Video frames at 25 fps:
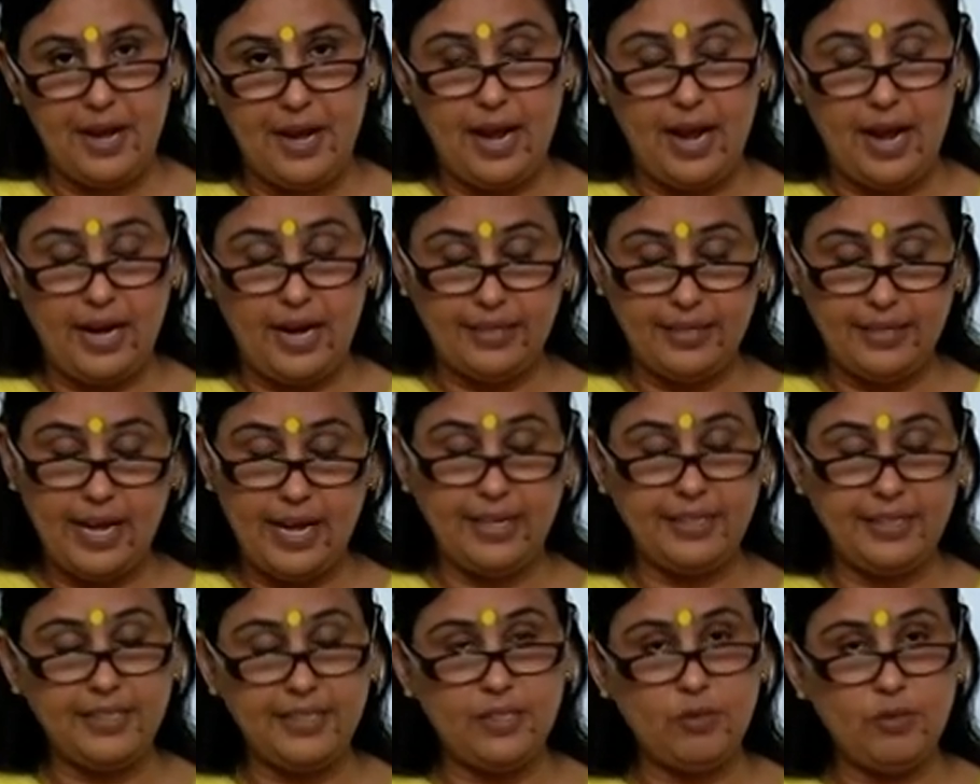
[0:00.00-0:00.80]
And
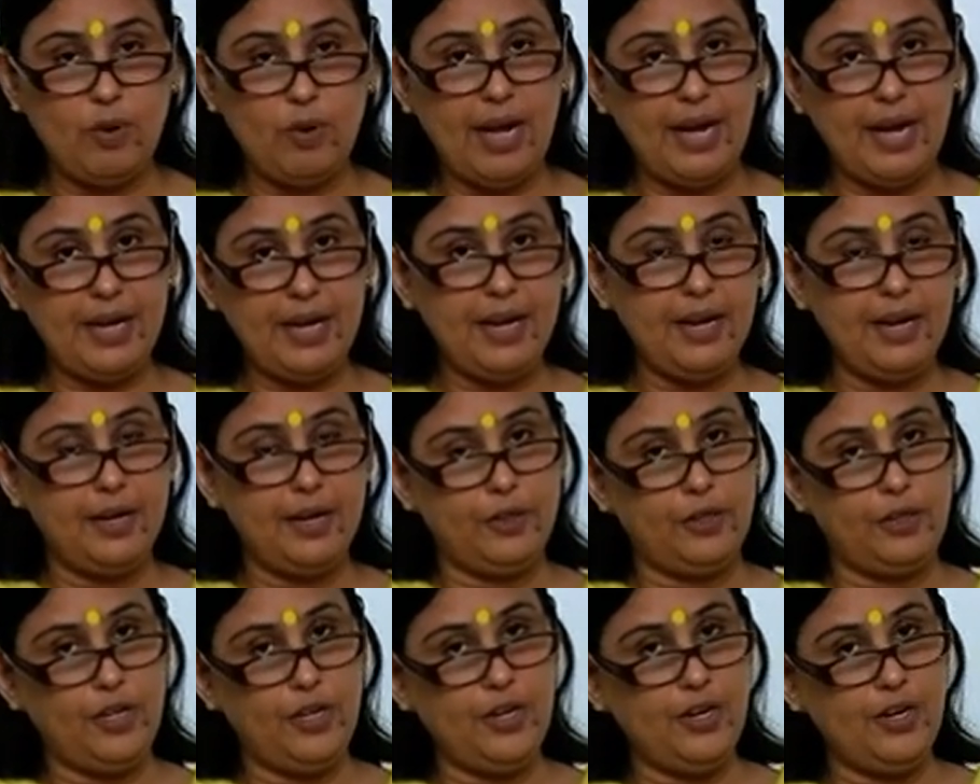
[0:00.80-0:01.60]
that is why
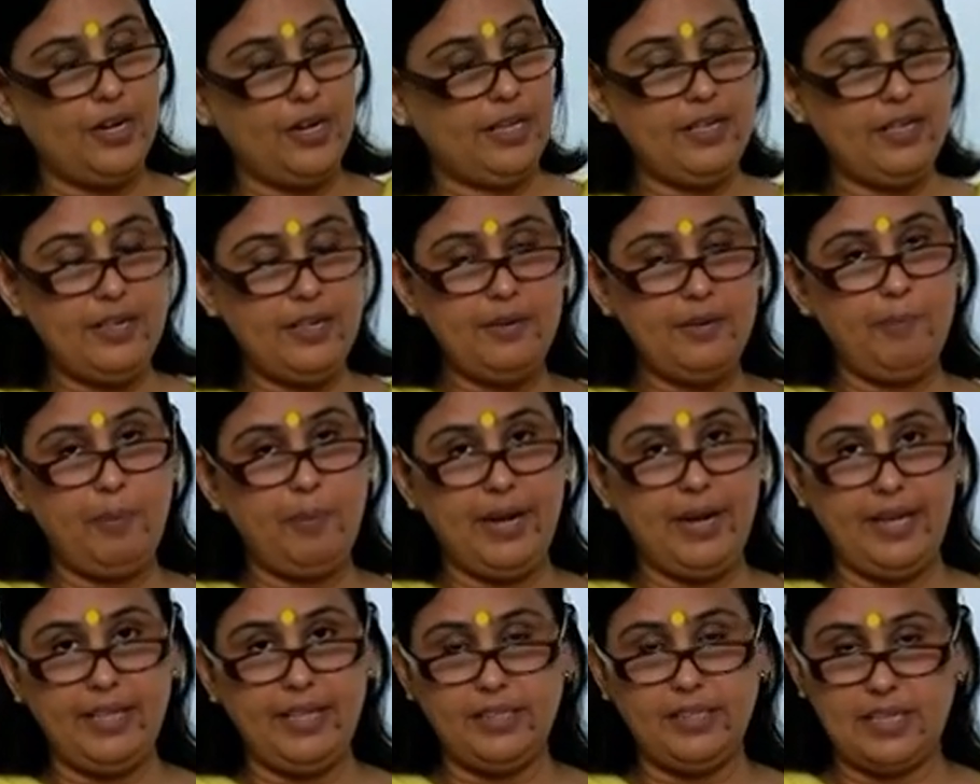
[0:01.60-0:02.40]
the northern
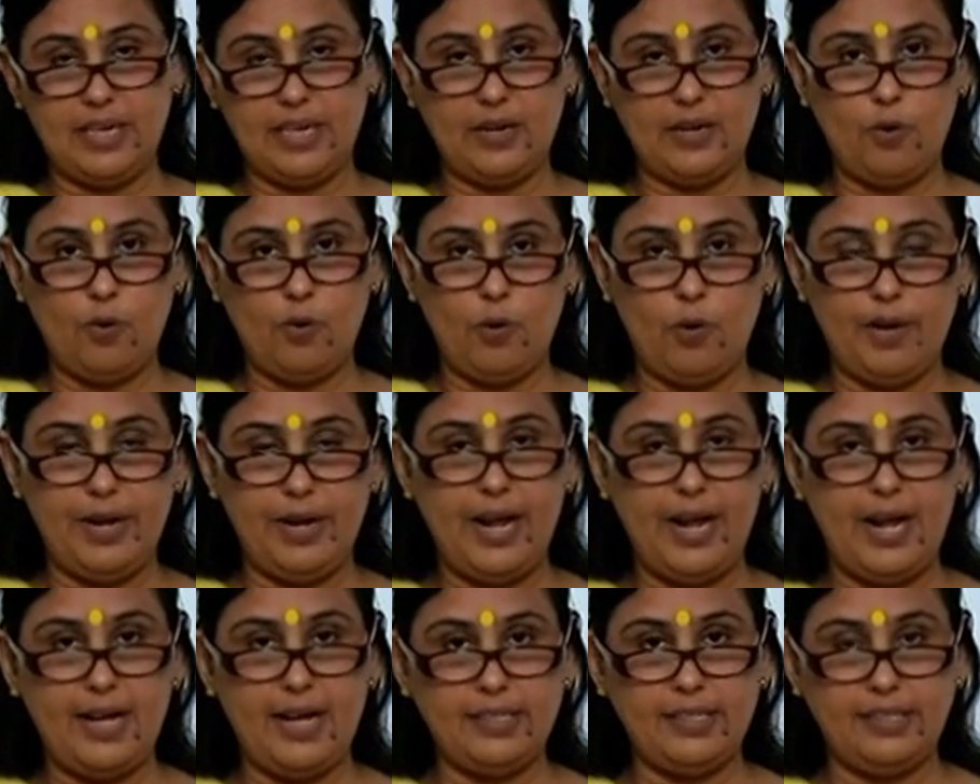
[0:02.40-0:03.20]
plains are called
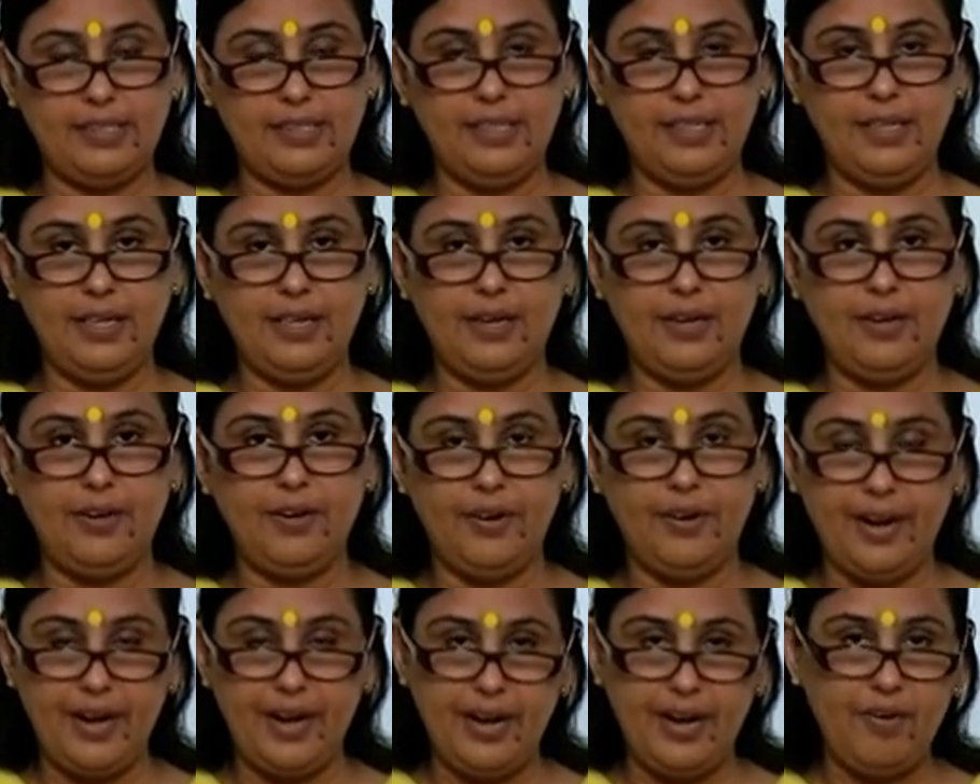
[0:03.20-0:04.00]
as the
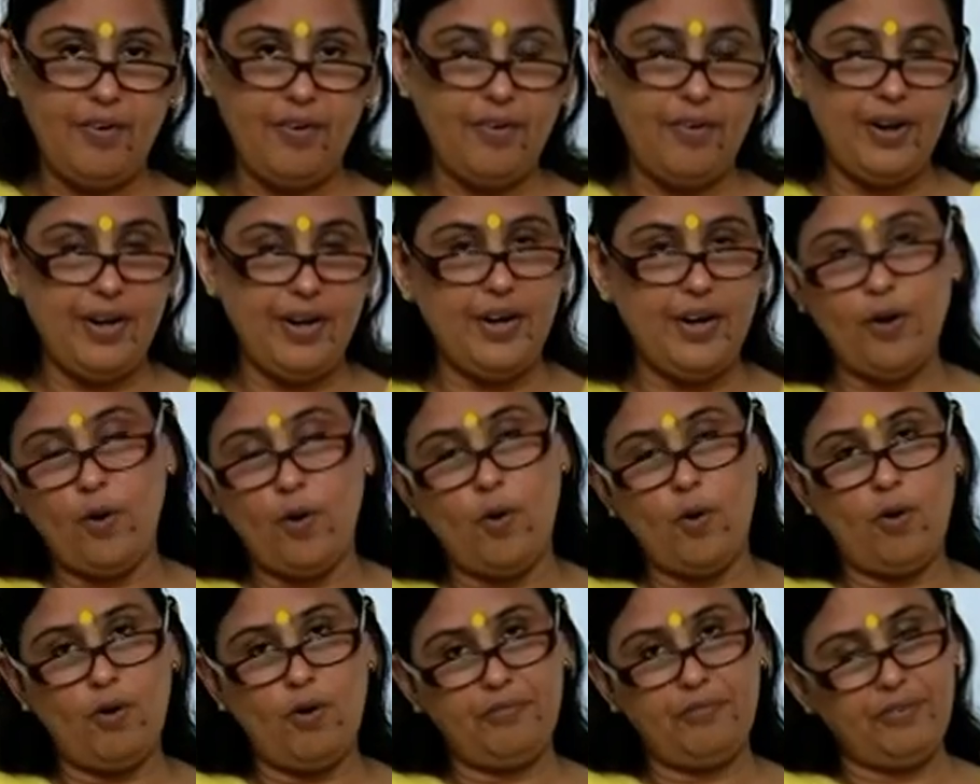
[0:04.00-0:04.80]
granary
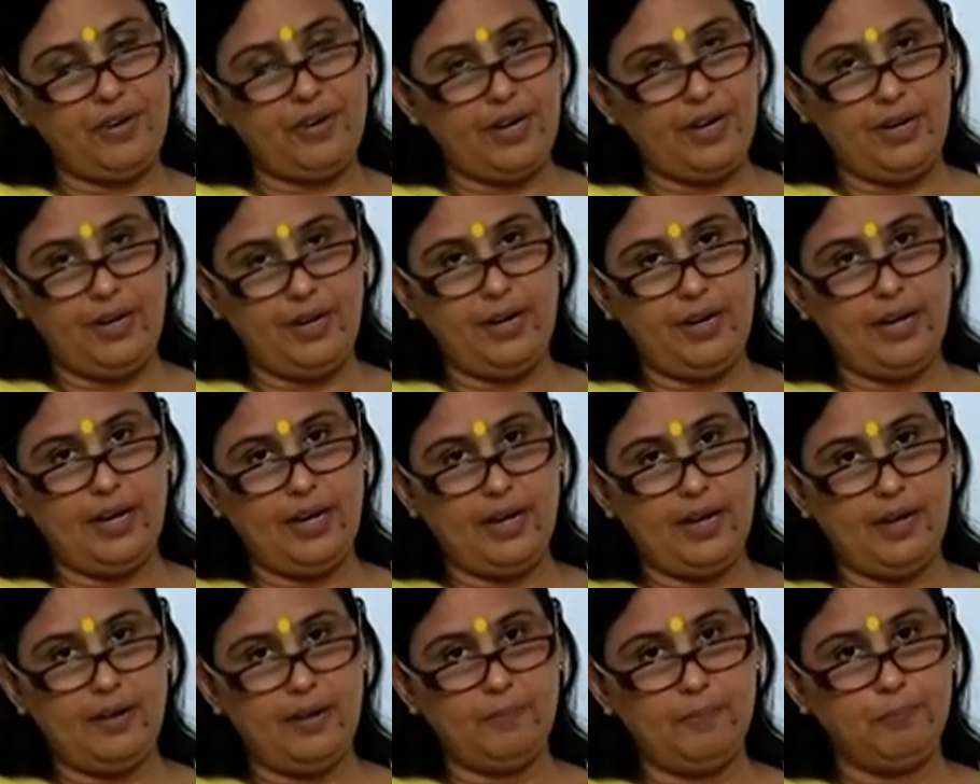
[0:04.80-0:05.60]
of
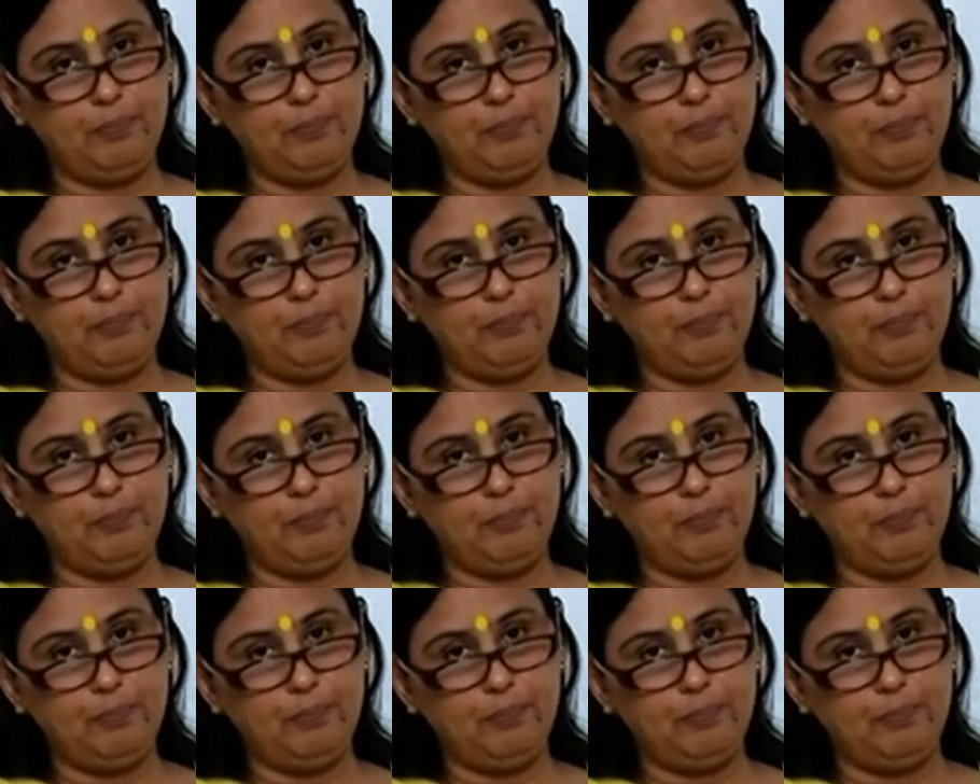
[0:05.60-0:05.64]
India.